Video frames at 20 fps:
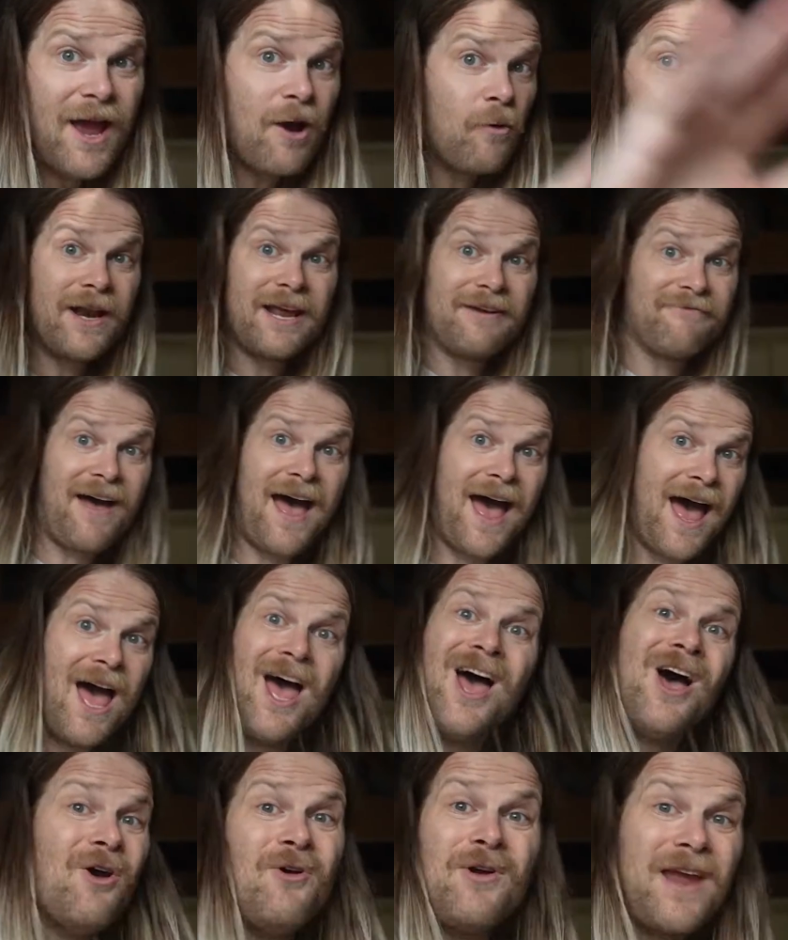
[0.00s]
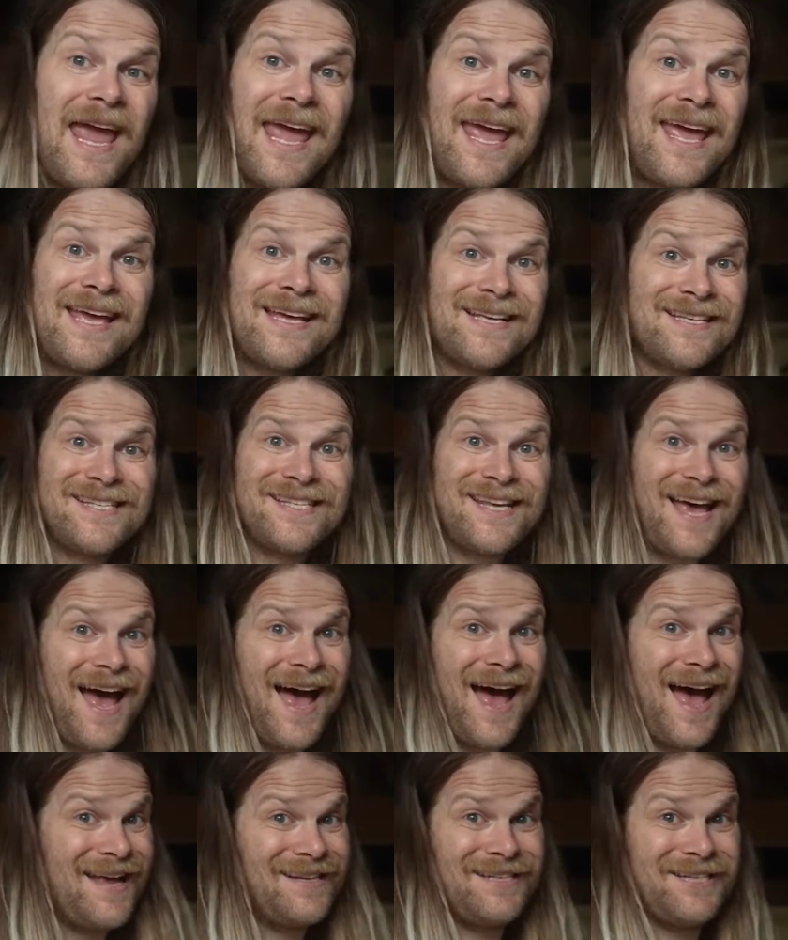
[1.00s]
or whatever, who cares?
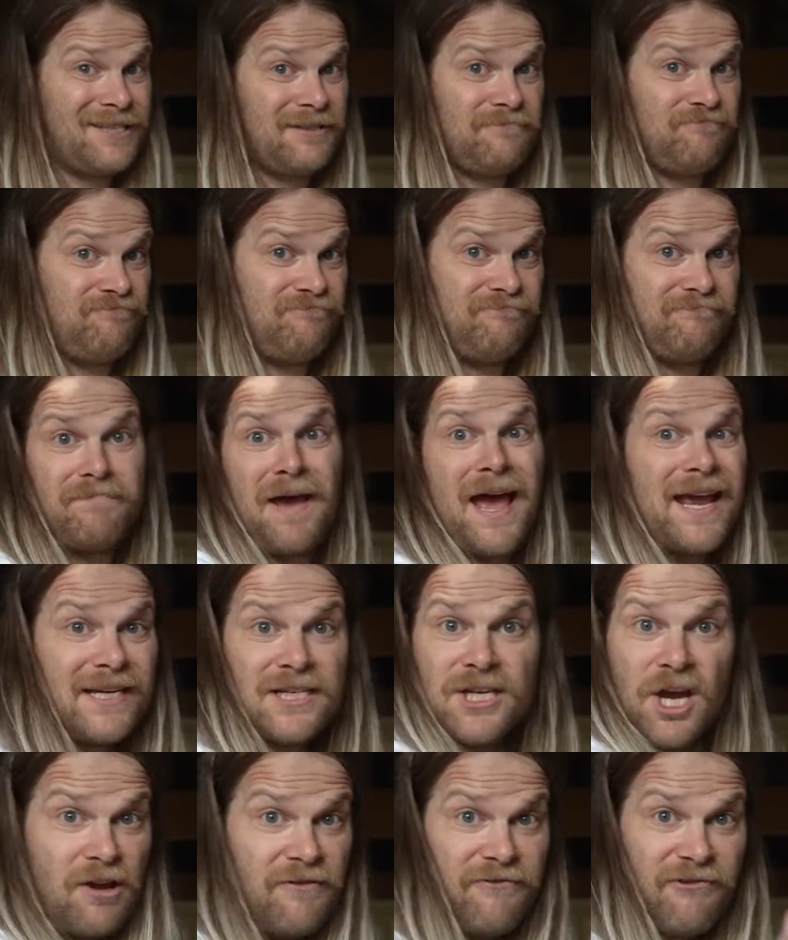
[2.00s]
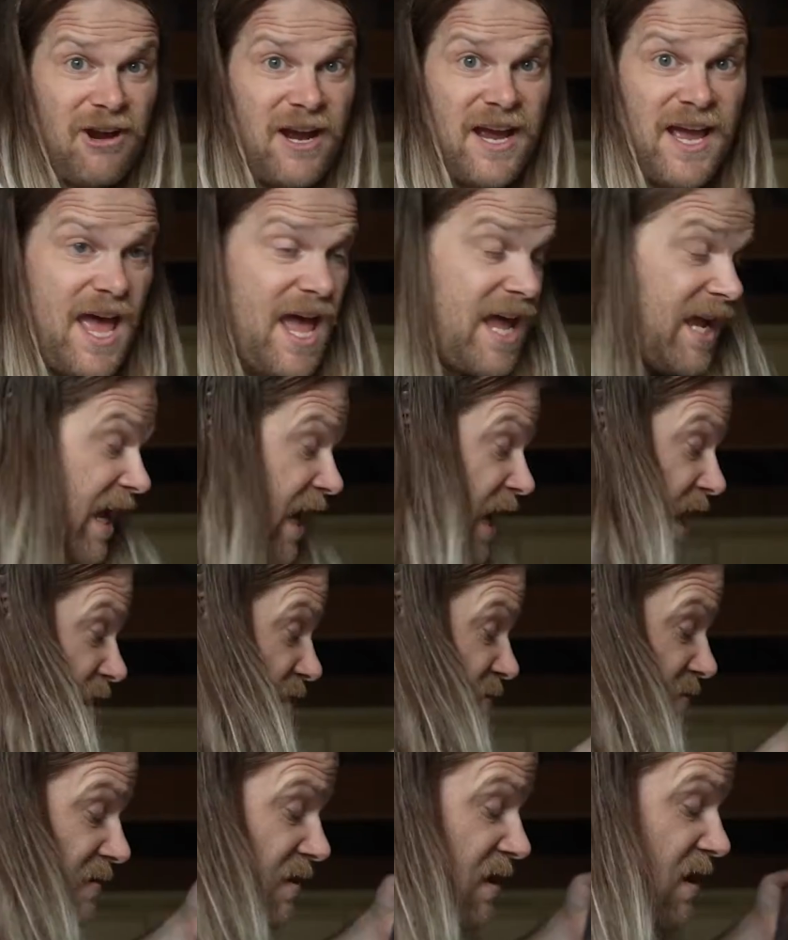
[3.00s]
Just paint over it
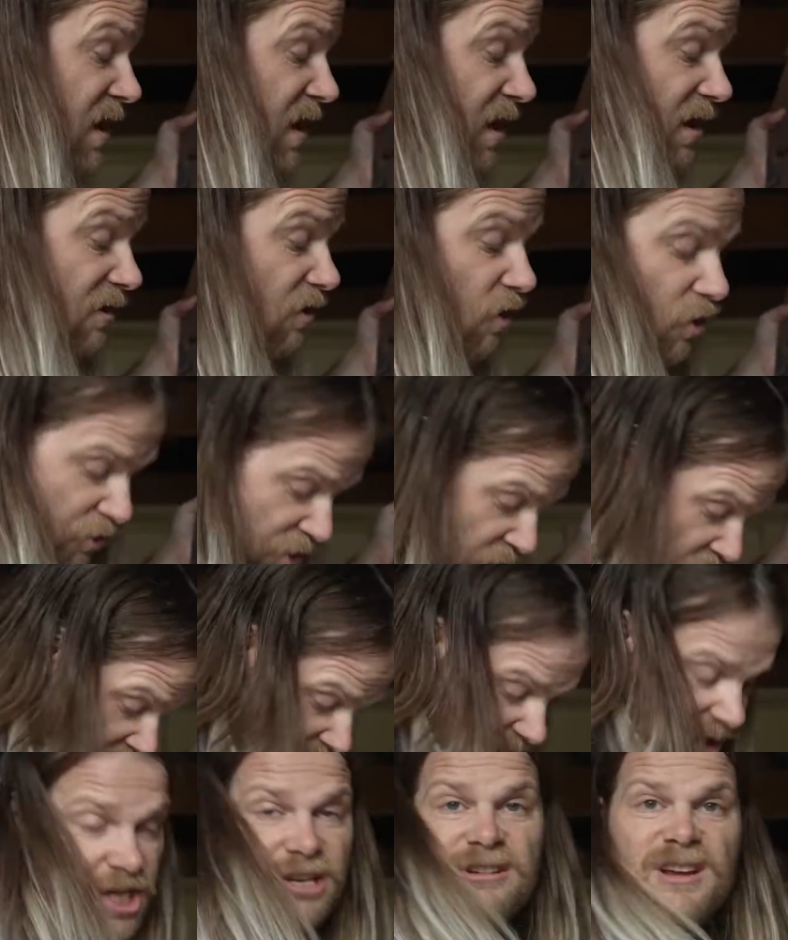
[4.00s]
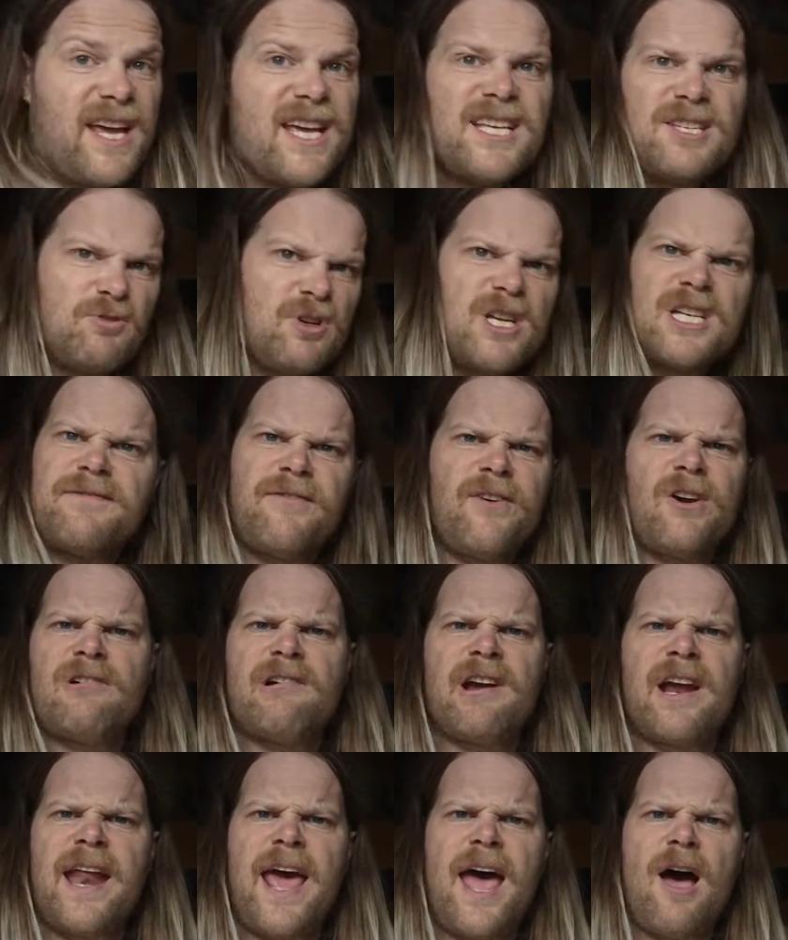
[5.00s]
again. Or not, who cares? We're just
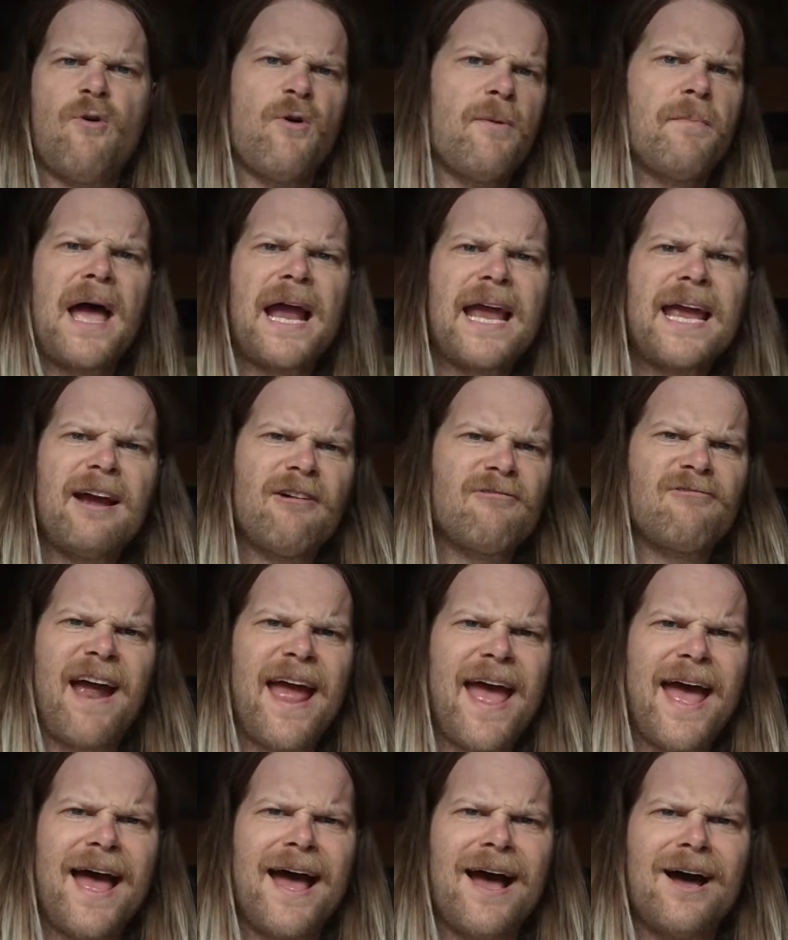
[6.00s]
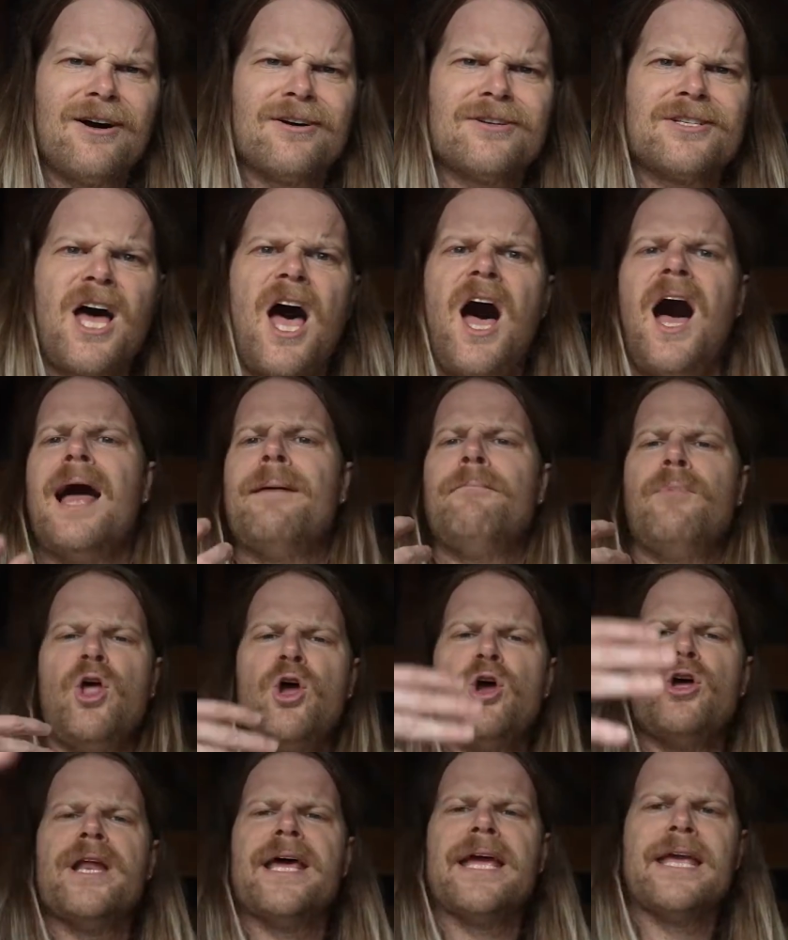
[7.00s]
figuring it out. We're mucking around. I'm
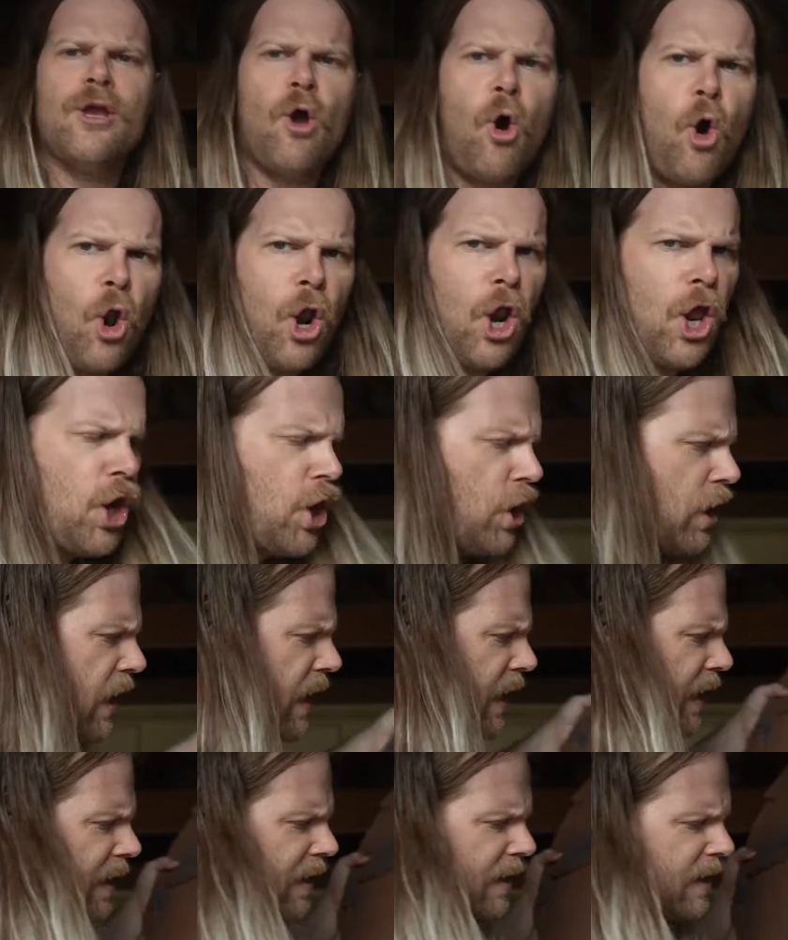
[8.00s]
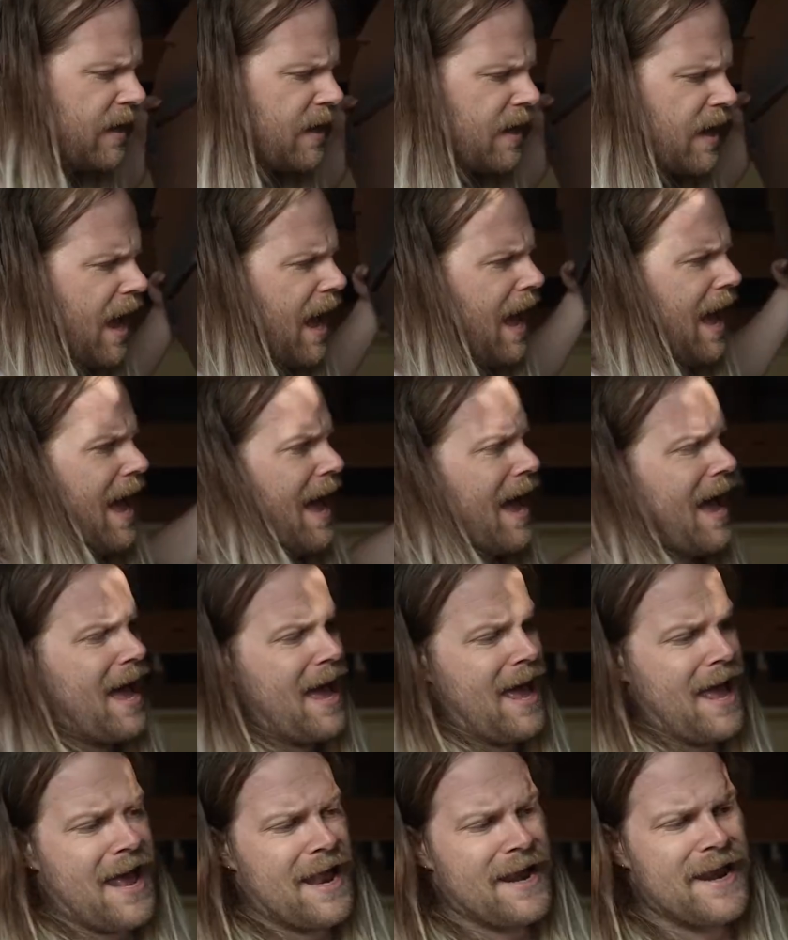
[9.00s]
learning, you're learning.
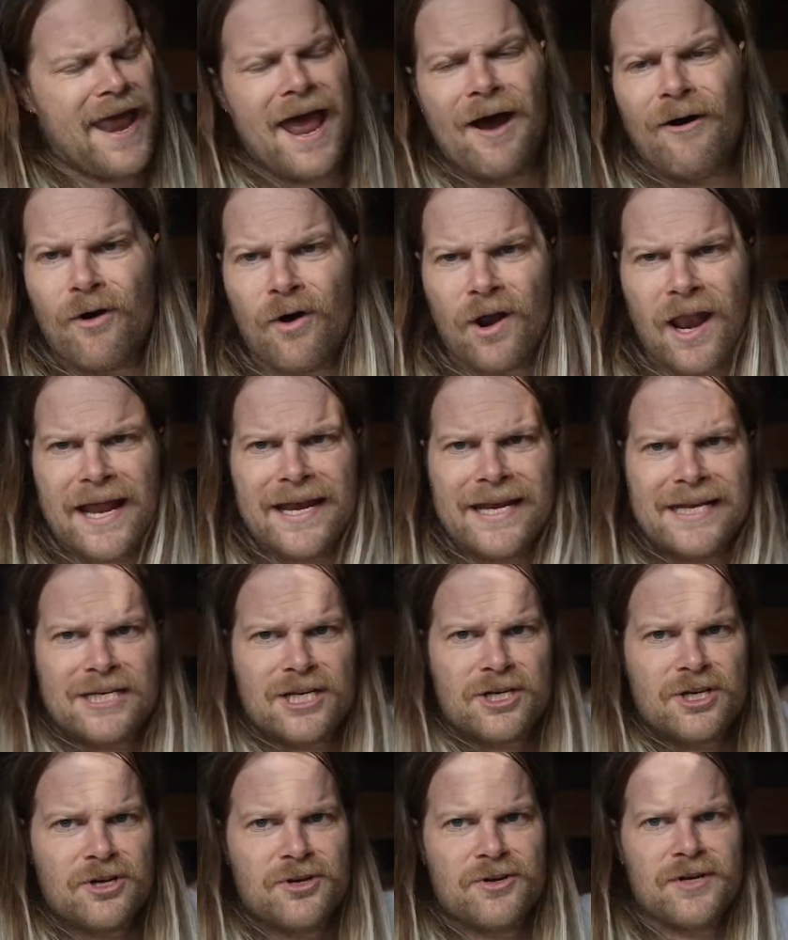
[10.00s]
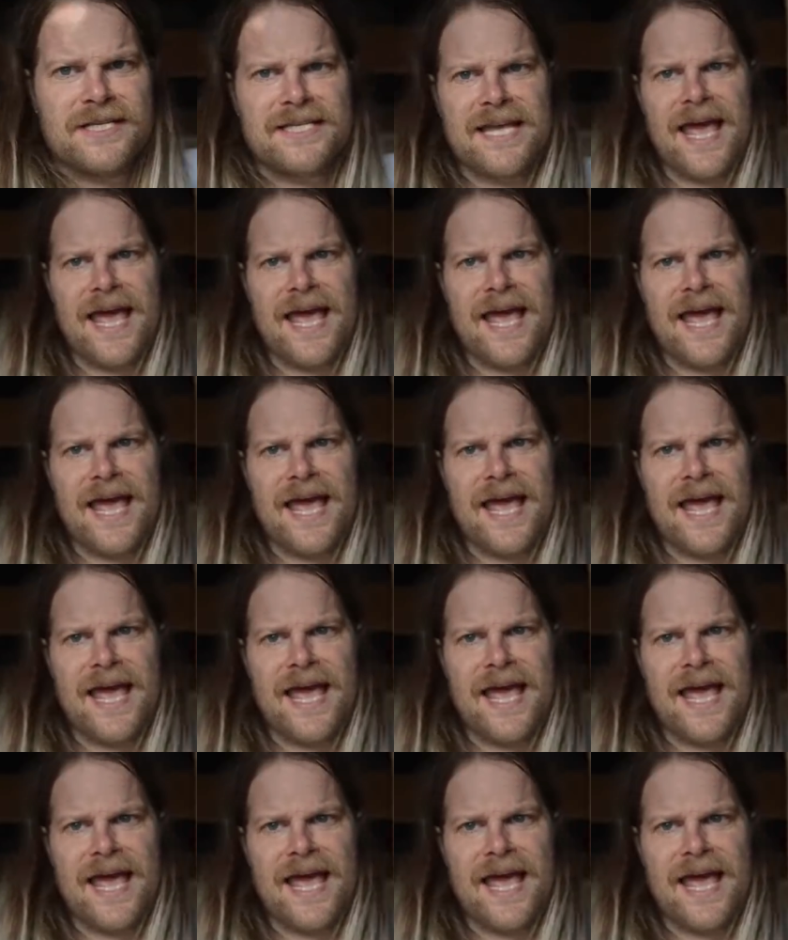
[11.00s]
Now all I need to do is